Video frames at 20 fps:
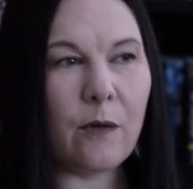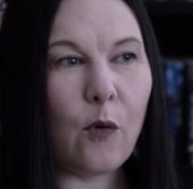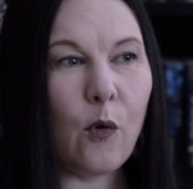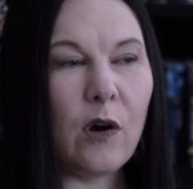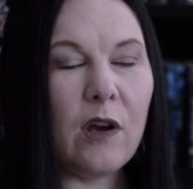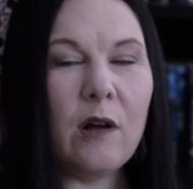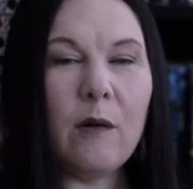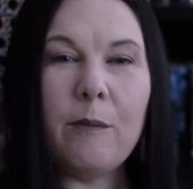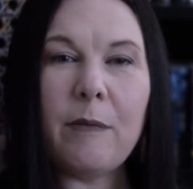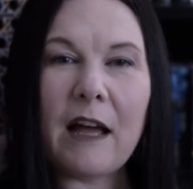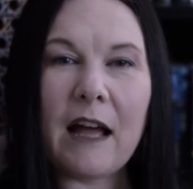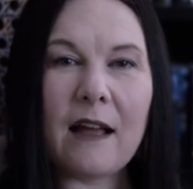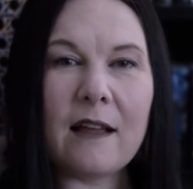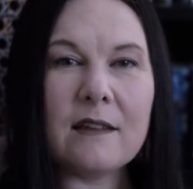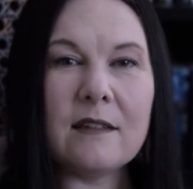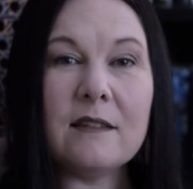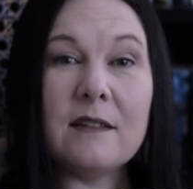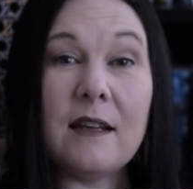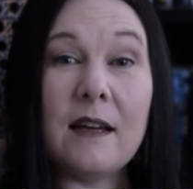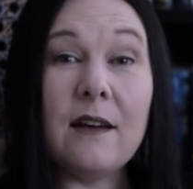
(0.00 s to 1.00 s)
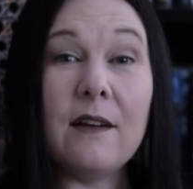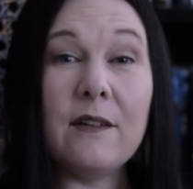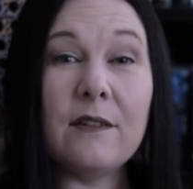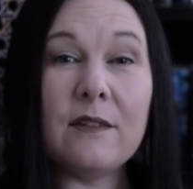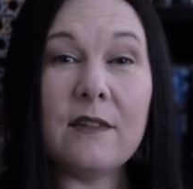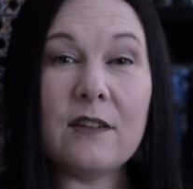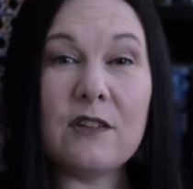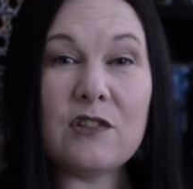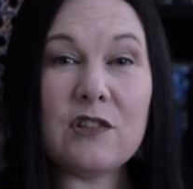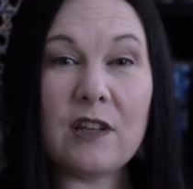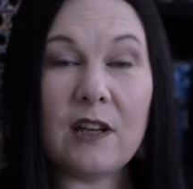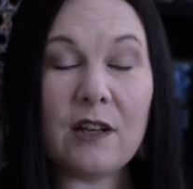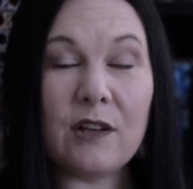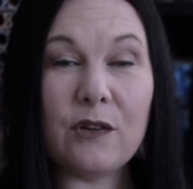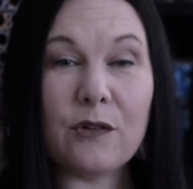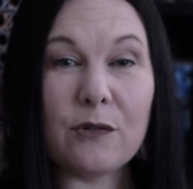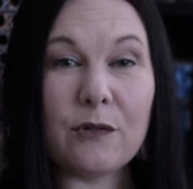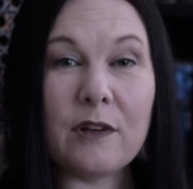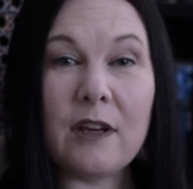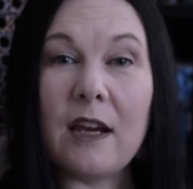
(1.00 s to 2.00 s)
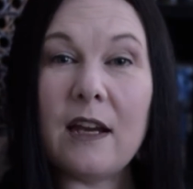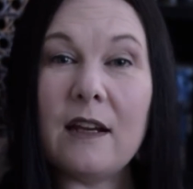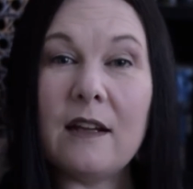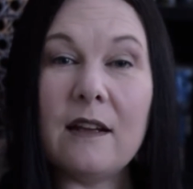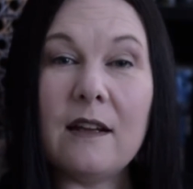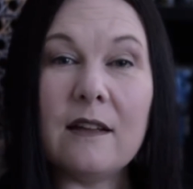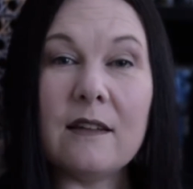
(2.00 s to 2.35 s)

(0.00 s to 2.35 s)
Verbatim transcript: oil pastels that she had created